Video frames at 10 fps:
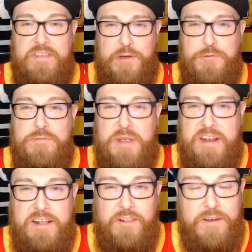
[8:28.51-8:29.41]
The owner made
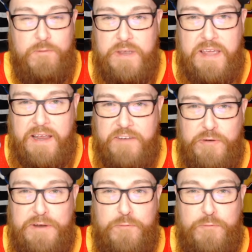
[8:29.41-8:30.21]
it clear, we can't trade